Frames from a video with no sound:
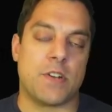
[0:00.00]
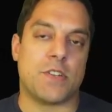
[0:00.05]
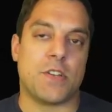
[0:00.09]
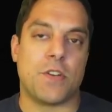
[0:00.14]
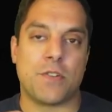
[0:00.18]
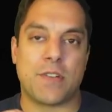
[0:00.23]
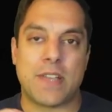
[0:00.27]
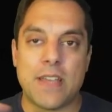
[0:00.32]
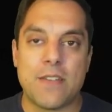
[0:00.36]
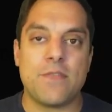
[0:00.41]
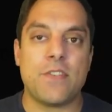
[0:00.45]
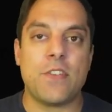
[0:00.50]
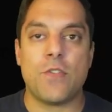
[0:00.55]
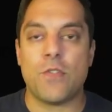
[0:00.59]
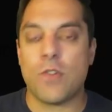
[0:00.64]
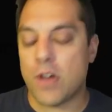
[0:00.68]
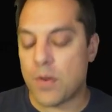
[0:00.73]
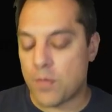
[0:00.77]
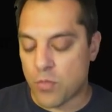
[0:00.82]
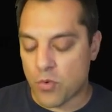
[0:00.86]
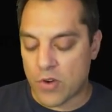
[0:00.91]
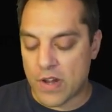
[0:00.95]
So I'll give you
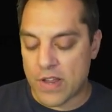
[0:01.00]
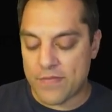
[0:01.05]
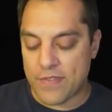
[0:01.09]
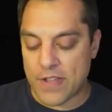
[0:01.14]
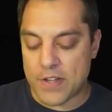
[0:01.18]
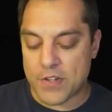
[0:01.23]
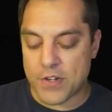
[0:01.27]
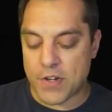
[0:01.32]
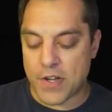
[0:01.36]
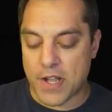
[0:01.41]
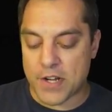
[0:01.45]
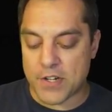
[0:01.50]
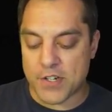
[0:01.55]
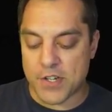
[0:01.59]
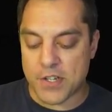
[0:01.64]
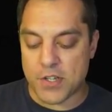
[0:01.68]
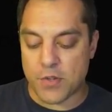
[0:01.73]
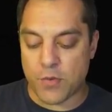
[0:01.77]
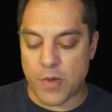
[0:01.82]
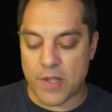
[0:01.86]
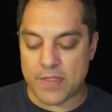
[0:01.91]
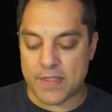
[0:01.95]
a brief introduction
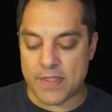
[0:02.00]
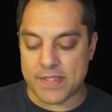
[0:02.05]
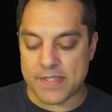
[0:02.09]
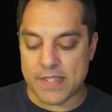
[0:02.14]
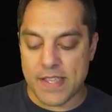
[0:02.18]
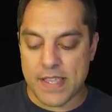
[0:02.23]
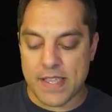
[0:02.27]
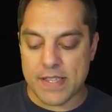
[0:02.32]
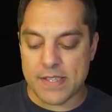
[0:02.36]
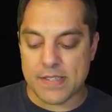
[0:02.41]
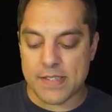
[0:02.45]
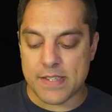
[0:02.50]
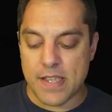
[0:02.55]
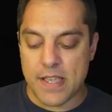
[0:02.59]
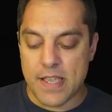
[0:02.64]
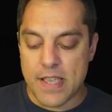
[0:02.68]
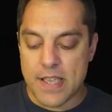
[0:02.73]
to what this is.